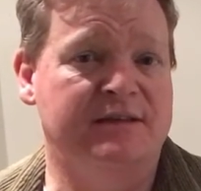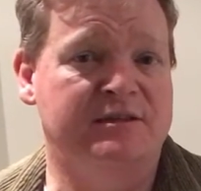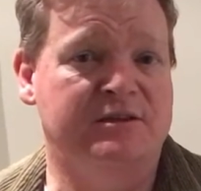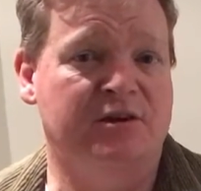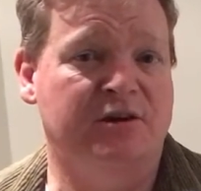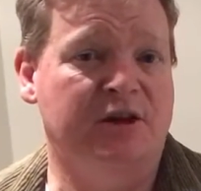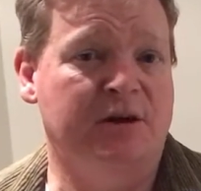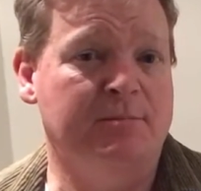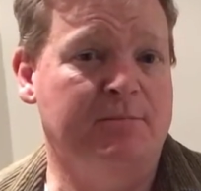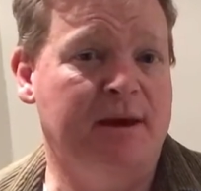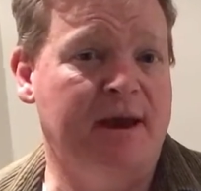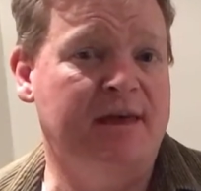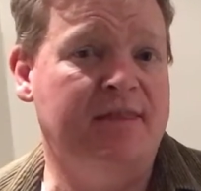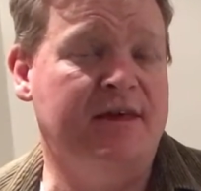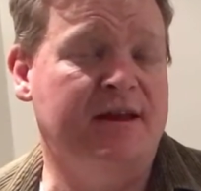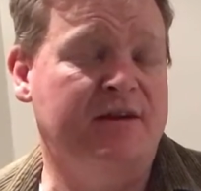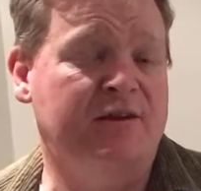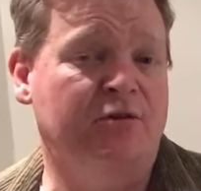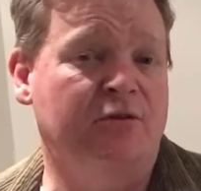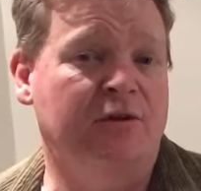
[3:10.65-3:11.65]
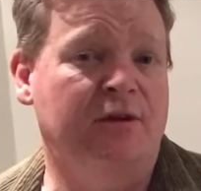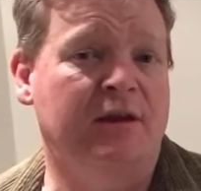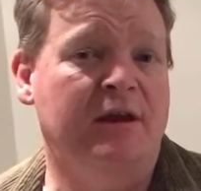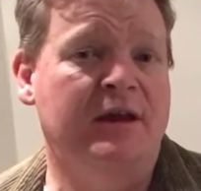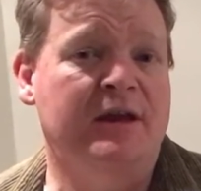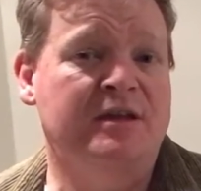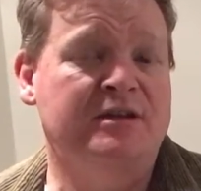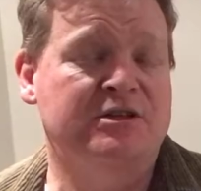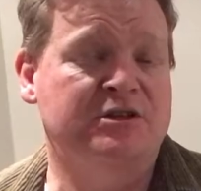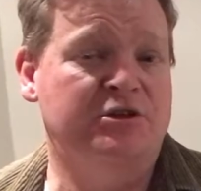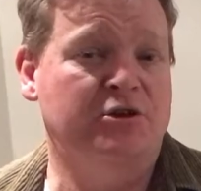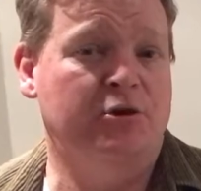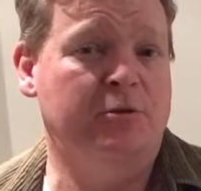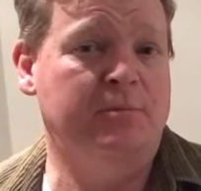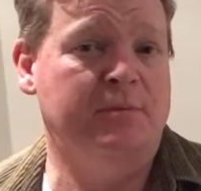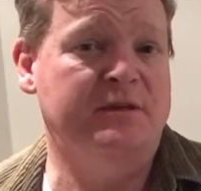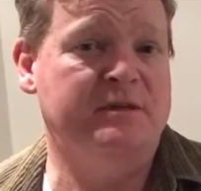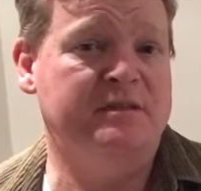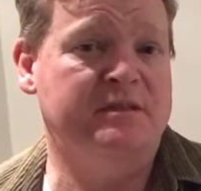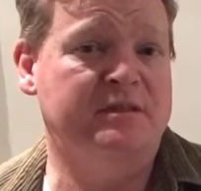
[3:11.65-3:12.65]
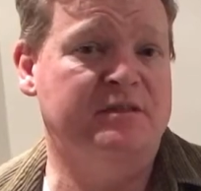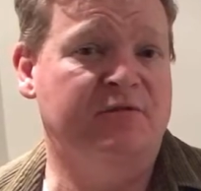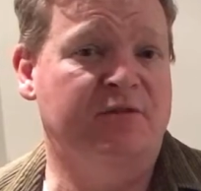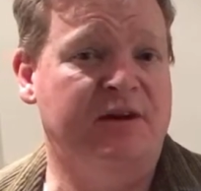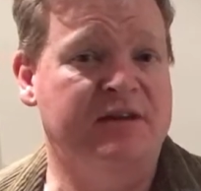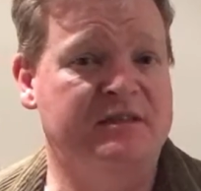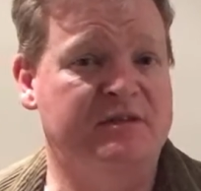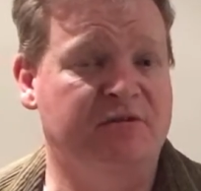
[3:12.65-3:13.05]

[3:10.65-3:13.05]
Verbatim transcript: So compare that doing to doing business face